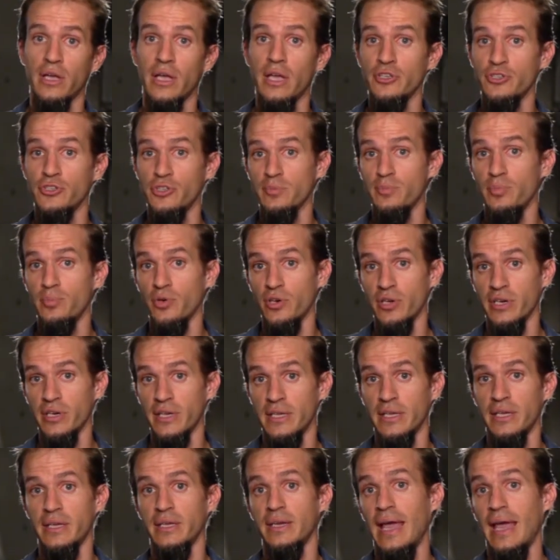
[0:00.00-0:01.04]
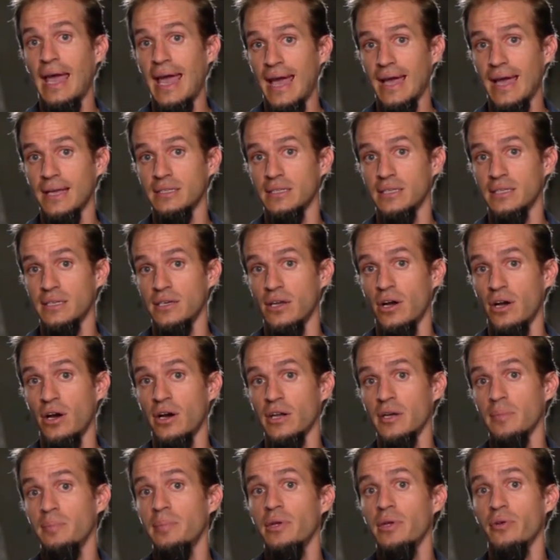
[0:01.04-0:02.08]
as you put in acid on
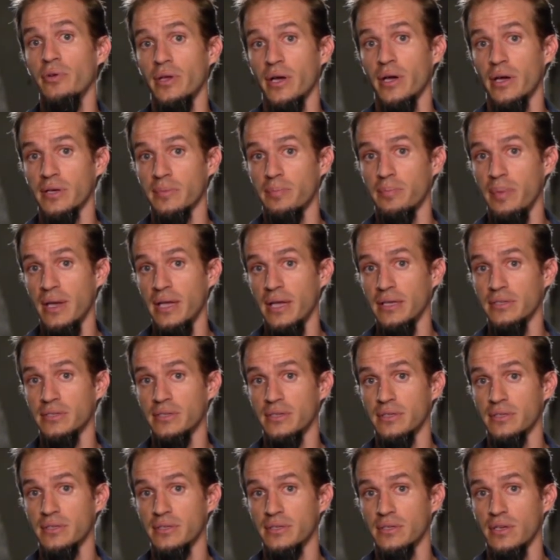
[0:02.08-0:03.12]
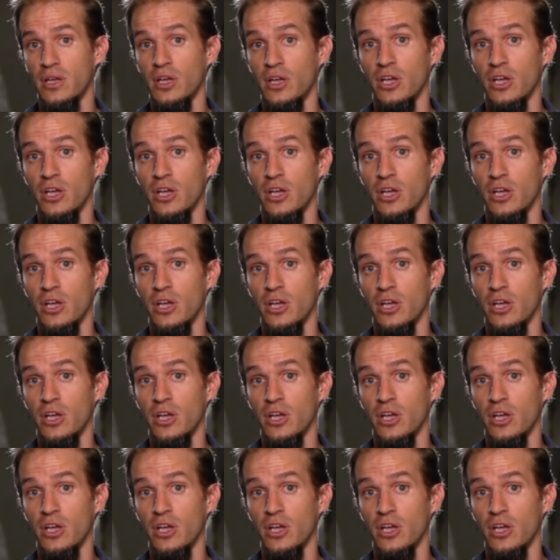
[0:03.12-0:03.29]
a periodic basis.